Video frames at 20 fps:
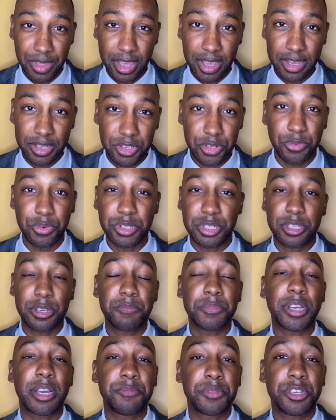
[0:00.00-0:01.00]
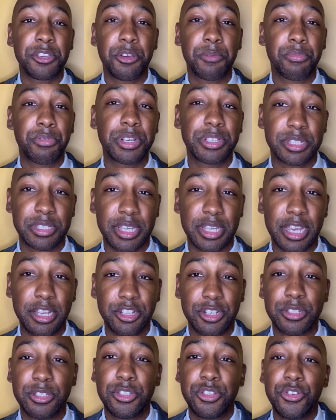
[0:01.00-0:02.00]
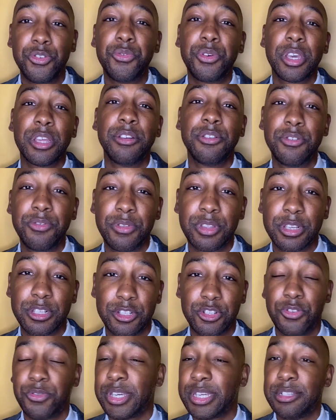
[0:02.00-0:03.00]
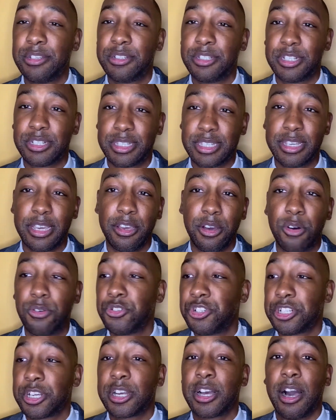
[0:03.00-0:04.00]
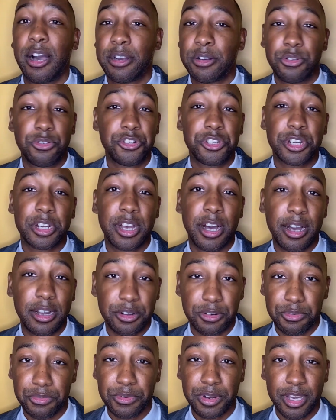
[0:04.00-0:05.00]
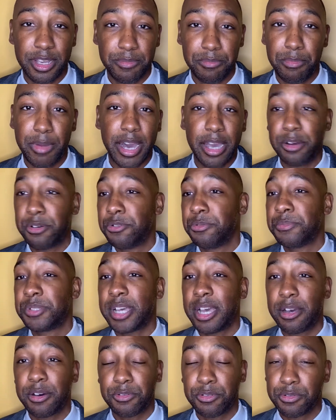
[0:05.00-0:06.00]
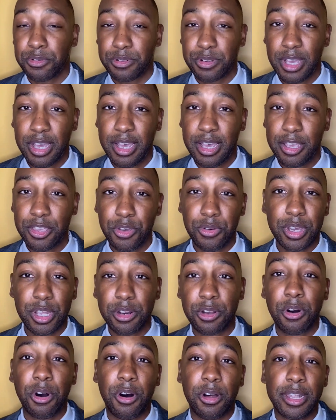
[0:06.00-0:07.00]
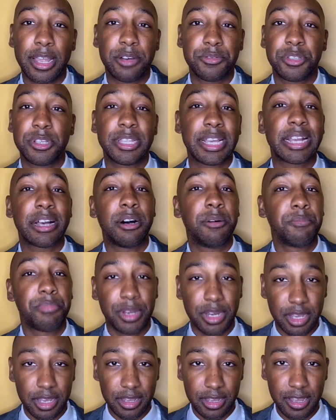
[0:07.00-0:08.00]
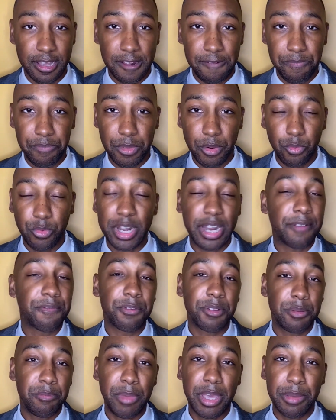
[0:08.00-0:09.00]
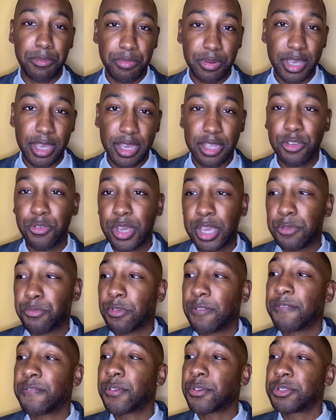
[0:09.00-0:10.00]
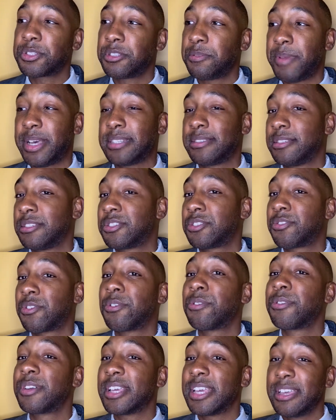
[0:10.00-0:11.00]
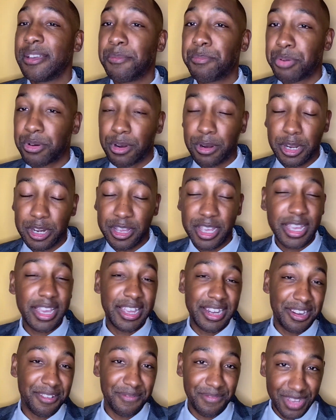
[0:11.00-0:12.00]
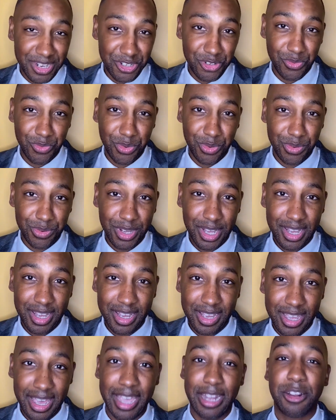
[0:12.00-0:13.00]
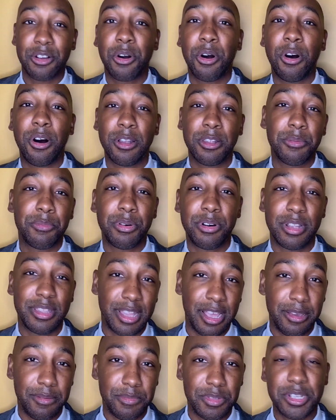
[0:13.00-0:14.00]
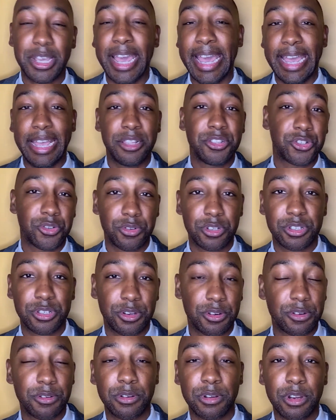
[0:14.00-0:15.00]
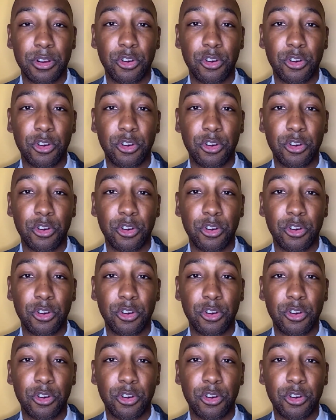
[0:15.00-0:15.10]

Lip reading: So sometimes in your presentations, you can do this. You can just say, oh, Chicago, Chicago, right? My hometown. Or you can call out to the company, whatever it may be, and you can refer to them as this third party individual and call upon them to answer a certain